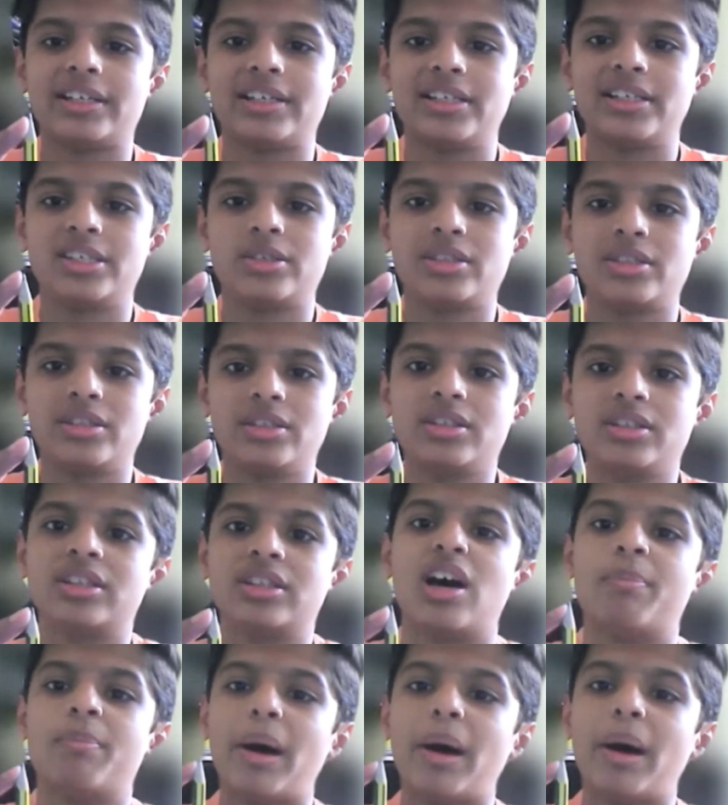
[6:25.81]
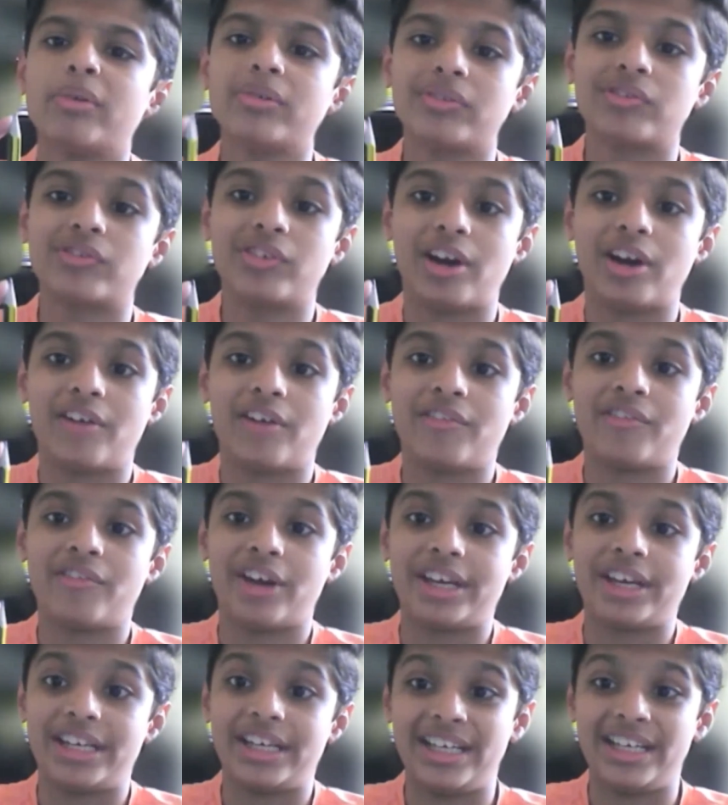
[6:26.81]
because the amount of
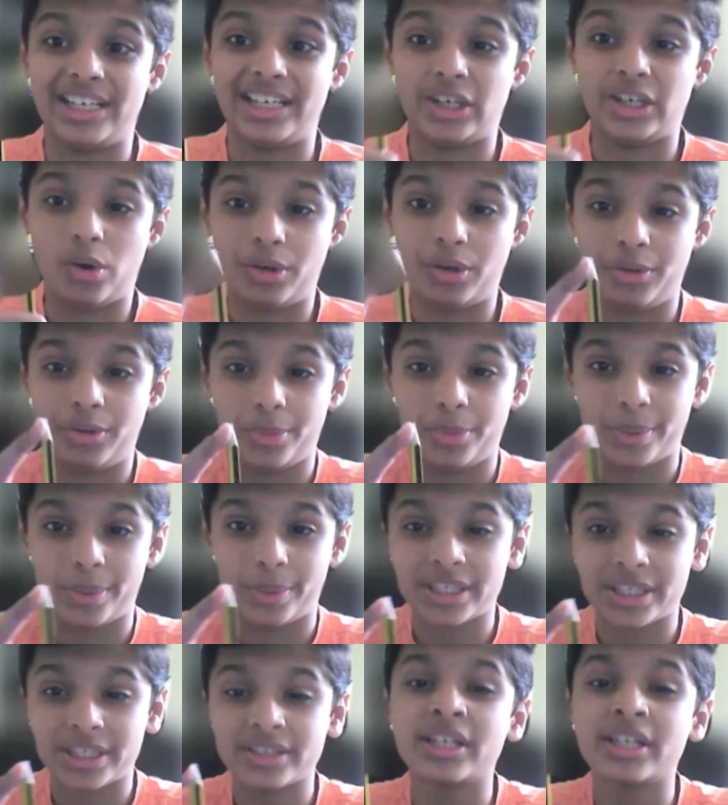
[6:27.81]
graphite in an ordinary pencil